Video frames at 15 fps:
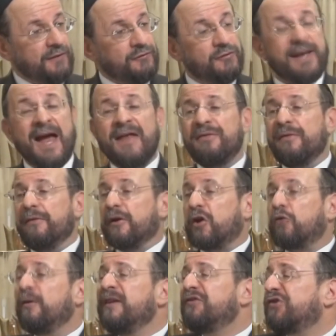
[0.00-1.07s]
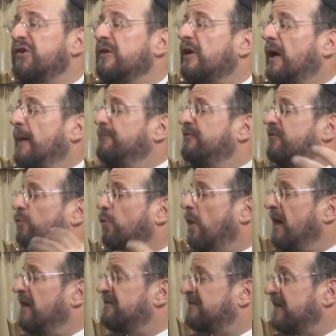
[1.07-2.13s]
So again, the Christian comes
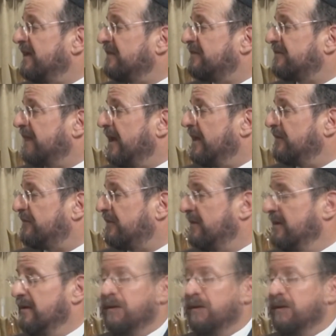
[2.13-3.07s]
to us and says,